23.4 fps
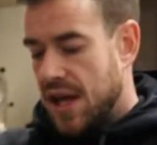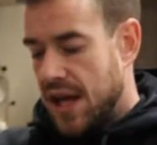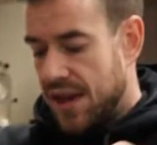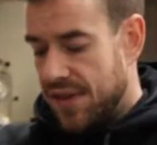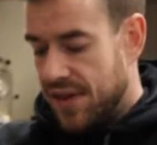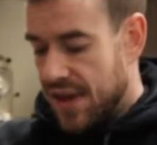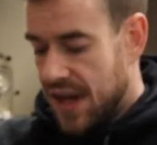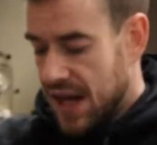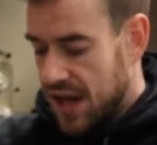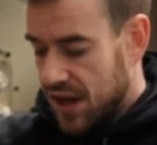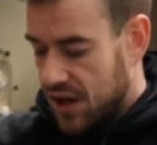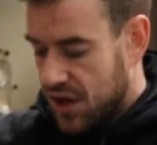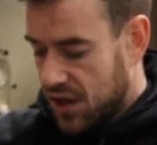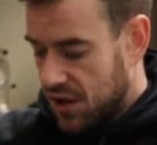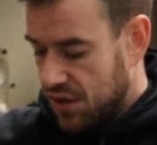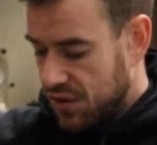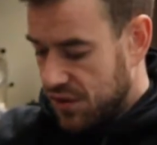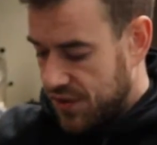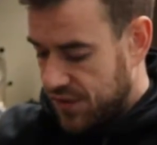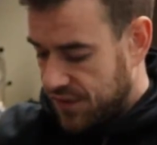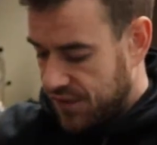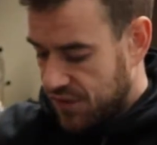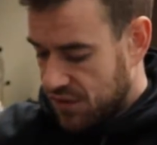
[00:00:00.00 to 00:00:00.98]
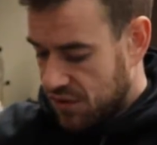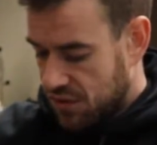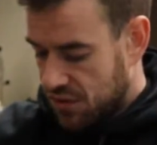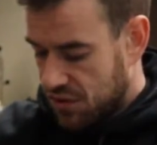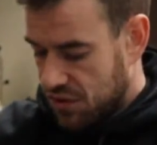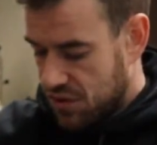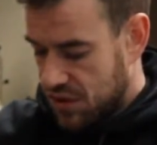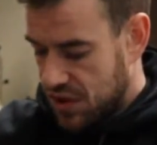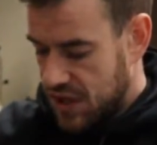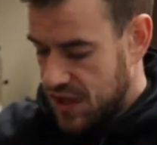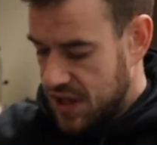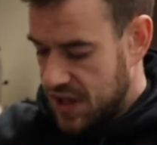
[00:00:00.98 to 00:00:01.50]
And that goes
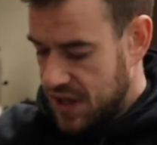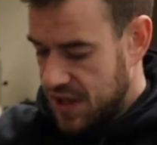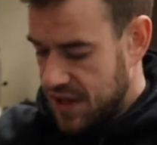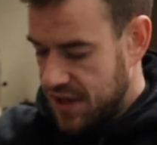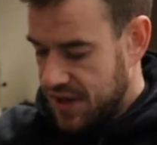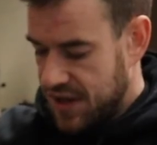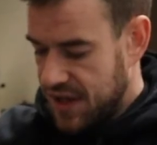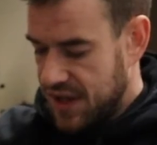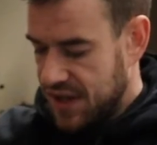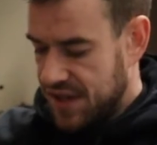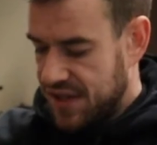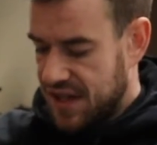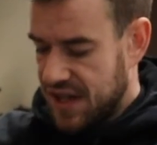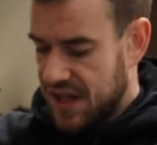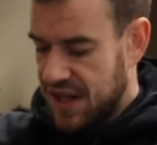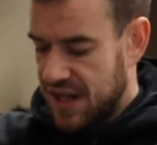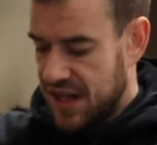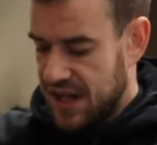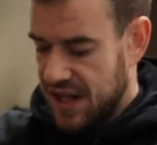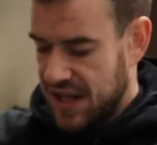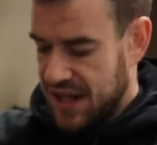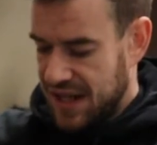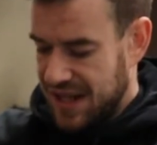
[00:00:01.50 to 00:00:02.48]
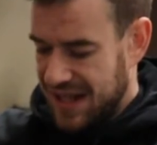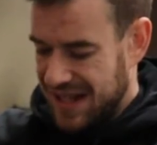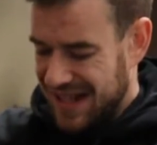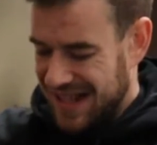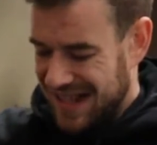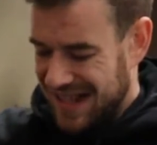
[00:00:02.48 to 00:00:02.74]
for these kind of